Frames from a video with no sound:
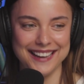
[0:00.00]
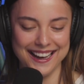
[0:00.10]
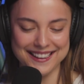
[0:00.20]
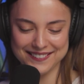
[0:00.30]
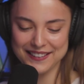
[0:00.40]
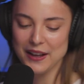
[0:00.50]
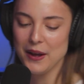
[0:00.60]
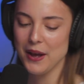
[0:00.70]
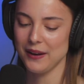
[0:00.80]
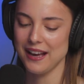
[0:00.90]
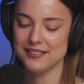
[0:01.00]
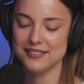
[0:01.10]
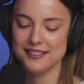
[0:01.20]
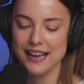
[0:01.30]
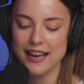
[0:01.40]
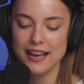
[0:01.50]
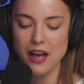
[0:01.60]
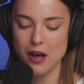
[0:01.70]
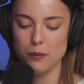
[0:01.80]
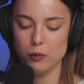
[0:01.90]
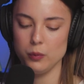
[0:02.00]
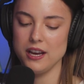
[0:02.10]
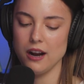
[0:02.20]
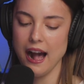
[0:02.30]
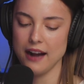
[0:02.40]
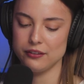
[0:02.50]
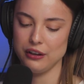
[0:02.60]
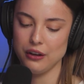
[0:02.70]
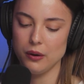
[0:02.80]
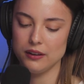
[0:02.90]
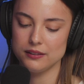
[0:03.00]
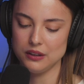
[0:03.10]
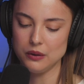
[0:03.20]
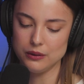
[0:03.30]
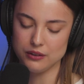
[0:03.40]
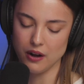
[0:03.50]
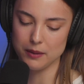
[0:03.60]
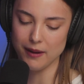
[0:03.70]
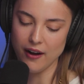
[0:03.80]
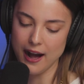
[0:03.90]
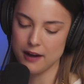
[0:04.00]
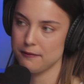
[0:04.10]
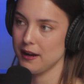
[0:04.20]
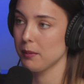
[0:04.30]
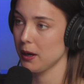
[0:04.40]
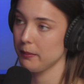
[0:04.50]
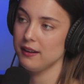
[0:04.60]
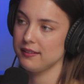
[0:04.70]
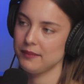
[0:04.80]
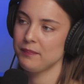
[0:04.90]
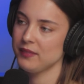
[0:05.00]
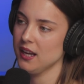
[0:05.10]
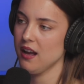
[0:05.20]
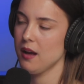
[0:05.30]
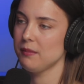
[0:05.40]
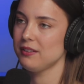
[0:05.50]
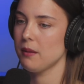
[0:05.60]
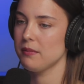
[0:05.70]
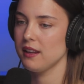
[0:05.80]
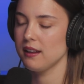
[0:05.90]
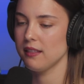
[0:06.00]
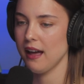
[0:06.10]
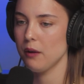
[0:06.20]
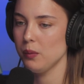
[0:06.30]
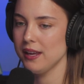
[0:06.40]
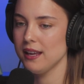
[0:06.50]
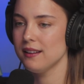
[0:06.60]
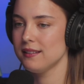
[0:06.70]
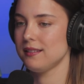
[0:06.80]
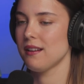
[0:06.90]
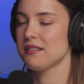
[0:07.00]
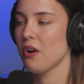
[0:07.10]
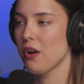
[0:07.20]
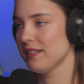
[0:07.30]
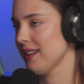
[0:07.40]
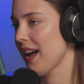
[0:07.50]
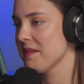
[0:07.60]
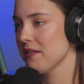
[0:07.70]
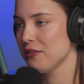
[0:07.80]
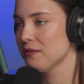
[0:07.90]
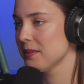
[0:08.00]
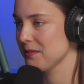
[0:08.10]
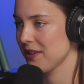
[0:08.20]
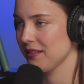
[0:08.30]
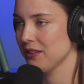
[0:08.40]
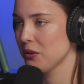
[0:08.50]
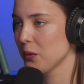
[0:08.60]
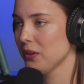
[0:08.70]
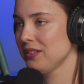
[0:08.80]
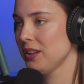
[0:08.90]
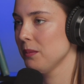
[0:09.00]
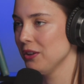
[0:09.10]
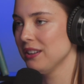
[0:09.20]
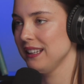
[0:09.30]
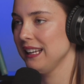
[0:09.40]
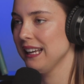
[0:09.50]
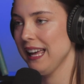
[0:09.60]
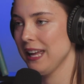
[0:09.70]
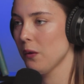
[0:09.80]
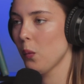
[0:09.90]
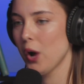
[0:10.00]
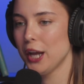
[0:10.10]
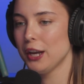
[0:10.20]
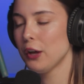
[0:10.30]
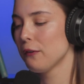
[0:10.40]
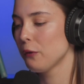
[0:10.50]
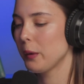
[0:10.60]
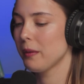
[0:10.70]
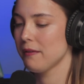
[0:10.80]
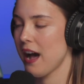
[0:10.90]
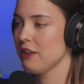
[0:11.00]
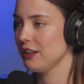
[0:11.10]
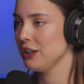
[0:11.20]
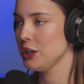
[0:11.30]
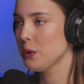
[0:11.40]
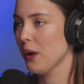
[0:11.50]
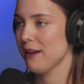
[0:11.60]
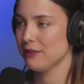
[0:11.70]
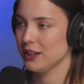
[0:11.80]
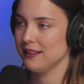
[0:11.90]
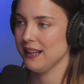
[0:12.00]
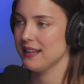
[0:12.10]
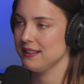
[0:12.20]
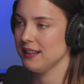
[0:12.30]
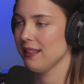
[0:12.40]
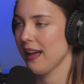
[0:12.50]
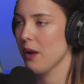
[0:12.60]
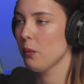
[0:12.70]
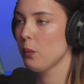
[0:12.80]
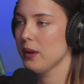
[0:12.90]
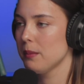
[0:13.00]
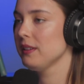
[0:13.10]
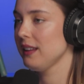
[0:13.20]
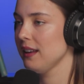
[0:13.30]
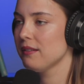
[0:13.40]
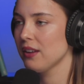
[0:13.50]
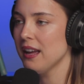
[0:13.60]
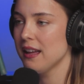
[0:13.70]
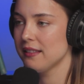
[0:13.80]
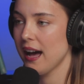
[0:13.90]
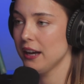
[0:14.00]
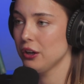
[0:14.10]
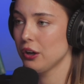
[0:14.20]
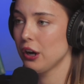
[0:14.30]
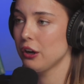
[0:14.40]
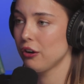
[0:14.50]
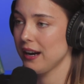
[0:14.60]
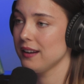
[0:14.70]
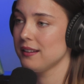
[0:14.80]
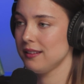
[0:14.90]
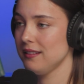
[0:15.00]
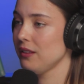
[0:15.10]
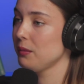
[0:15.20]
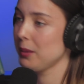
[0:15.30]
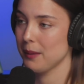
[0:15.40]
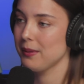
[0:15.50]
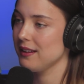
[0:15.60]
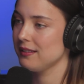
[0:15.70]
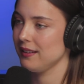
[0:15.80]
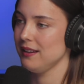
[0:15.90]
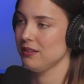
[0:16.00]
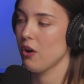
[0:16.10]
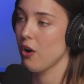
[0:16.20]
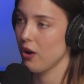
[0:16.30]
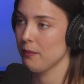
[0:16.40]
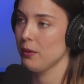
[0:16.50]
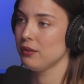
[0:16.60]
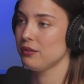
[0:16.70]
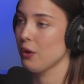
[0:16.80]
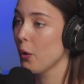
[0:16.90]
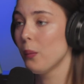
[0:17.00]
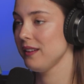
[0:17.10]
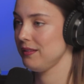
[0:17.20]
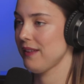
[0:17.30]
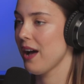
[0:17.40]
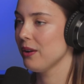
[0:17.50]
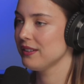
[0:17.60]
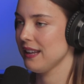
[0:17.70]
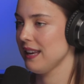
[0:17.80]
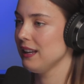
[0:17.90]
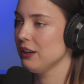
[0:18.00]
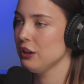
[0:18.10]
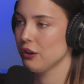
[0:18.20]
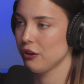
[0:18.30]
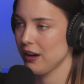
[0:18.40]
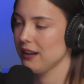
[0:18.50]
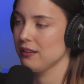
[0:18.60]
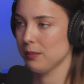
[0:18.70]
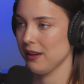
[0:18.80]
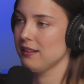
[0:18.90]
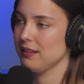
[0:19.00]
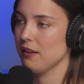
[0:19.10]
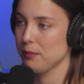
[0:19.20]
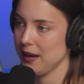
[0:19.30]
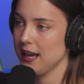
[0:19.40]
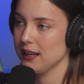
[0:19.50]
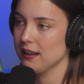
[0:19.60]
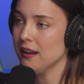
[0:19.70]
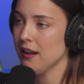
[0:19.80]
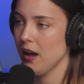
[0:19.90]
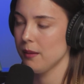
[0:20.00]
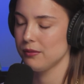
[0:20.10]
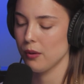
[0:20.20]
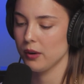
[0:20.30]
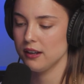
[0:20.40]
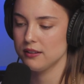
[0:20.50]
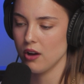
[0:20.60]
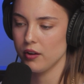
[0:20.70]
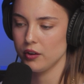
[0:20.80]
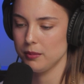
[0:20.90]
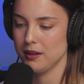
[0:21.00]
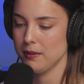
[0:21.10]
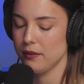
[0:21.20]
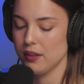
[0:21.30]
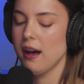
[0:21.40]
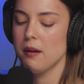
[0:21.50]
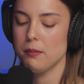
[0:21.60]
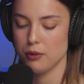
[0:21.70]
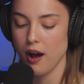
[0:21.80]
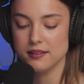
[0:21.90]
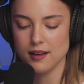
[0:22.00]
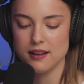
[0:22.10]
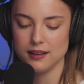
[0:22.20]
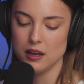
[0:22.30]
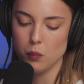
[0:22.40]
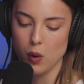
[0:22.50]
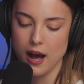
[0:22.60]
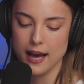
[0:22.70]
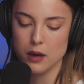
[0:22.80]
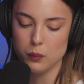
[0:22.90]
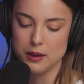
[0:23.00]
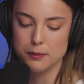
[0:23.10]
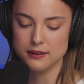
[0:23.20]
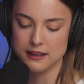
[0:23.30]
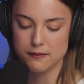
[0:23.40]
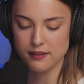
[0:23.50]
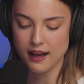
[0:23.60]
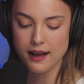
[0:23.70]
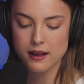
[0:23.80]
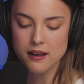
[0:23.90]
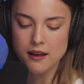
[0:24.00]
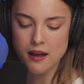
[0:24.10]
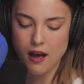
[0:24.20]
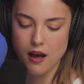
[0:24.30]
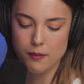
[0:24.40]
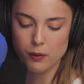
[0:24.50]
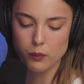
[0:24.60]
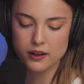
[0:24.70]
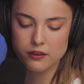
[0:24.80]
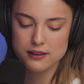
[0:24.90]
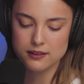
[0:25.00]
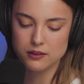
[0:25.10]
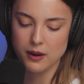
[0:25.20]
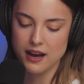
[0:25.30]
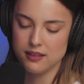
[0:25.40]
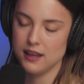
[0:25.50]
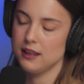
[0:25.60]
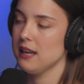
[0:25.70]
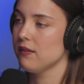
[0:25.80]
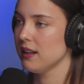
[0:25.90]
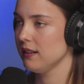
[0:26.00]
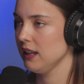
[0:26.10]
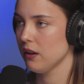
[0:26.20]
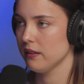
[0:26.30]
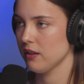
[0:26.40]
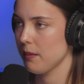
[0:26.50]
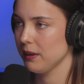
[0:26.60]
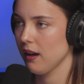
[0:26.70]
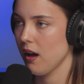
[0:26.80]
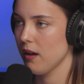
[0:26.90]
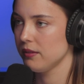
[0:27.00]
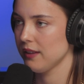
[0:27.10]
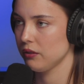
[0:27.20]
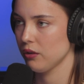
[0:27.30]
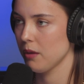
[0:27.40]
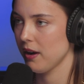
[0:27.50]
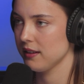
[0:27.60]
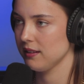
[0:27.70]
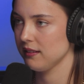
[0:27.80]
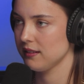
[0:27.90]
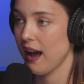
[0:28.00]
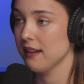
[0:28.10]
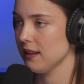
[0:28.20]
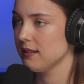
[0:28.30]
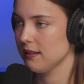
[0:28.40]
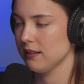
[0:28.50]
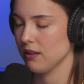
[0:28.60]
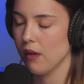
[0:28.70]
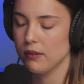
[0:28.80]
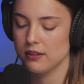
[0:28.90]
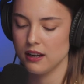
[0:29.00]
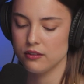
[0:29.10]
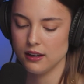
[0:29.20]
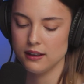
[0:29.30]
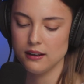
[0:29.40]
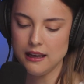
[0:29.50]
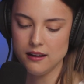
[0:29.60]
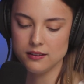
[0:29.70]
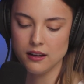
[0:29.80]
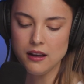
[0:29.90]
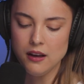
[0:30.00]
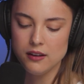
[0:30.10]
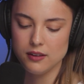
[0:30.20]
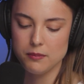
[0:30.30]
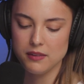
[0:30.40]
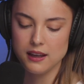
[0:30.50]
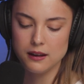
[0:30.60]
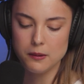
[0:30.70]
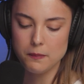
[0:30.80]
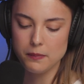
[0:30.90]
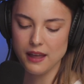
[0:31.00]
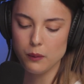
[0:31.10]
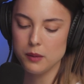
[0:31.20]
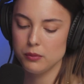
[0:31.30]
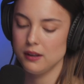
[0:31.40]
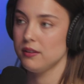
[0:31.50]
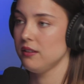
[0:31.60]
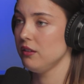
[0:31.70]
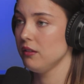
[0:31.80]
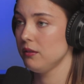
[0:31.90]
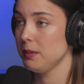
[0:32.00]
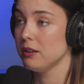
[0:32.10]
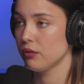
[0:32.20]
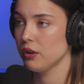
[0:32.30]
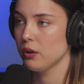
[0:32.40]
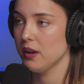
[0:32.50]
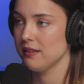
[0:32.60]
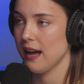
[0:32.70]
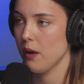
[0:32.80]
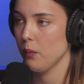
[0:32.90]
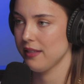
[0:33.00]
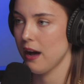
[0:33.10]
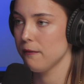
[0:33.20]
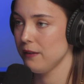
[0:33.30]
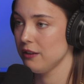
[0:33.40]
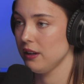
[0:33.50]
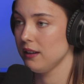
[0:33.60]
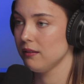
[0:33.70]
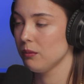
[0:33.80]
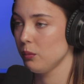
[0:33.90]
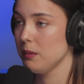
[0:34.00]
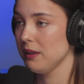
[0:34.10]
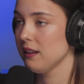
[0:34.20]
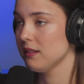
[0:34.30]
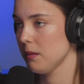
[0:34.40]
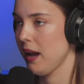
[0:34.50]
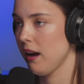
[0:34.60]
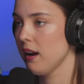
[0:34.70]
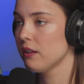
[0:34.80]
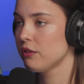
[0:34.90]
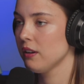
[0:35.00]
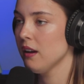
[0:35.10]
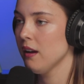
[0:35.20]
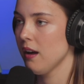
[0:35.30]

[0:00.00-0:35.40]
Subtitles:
Okay. Okay, so today we are actually going to talk about how to find purpose, something that we discuss all the time. If you've been a part of the New Rules community in one form or fashion, you have heard the idea that we believe that your greatest sense of purpose is almost always found in your greatest place of pain. So we're going to talk a little bit about that process and why we believe that. One of the reasons why I think even, the topic of sex robots ties into this conversation is something that we believe to be true is that without vision, we begin to perish.